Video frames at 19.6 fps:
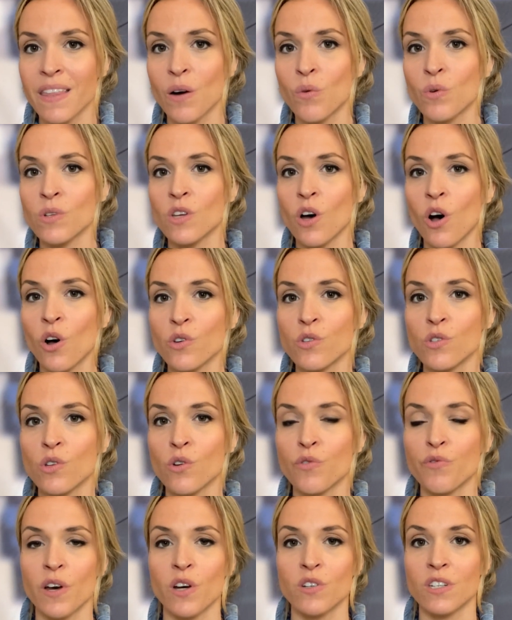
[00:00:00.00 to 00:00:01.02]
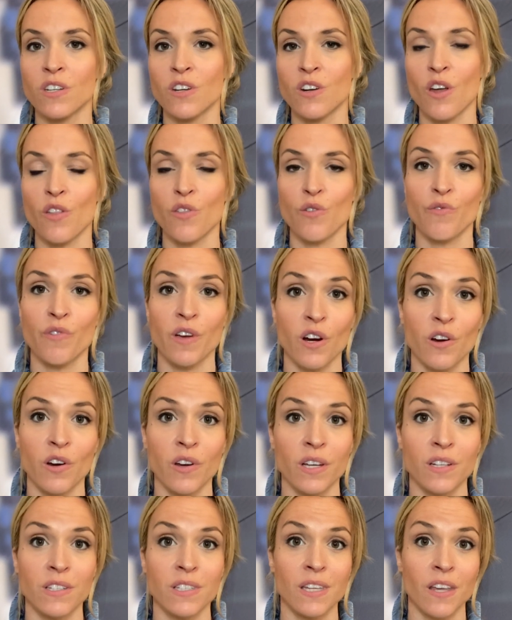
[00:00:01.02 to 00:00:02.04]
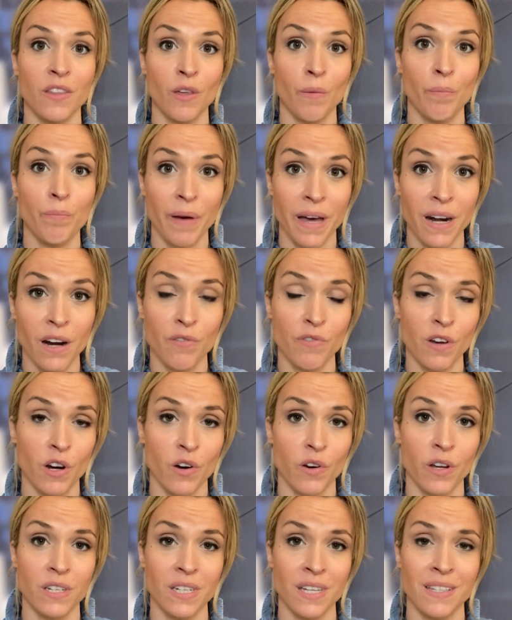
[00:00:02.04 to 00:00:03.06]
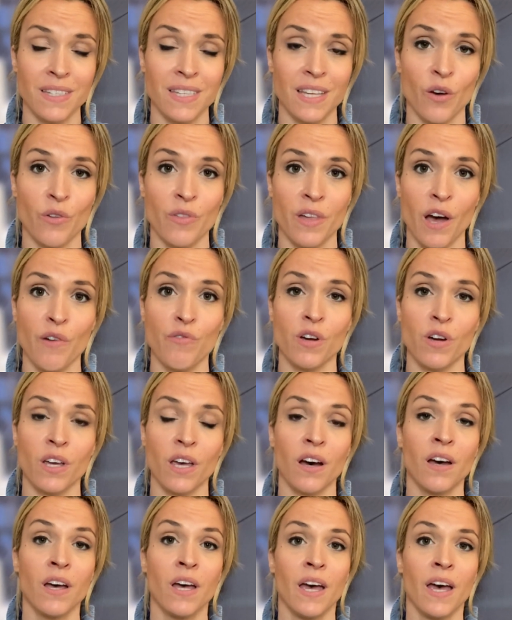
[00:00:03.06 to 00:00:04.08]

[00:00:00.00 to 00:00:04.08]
that was also found in another variant, the Beta variant in South Africa.